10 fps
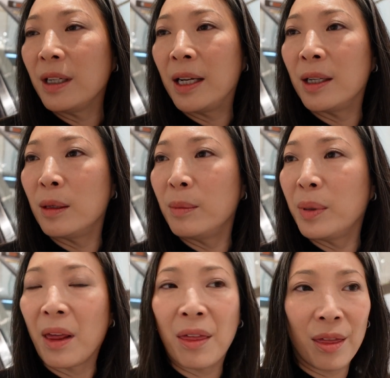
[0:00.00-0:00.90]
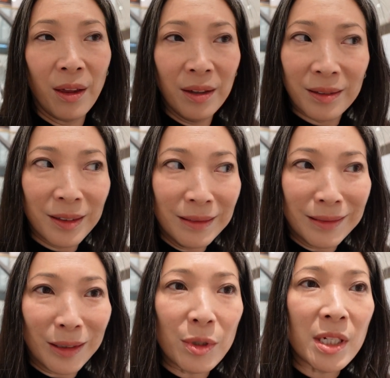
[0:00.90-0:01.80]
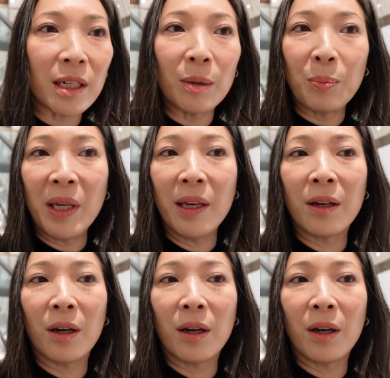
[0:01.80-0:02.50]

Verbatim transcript: Um, but I thought I would take a peek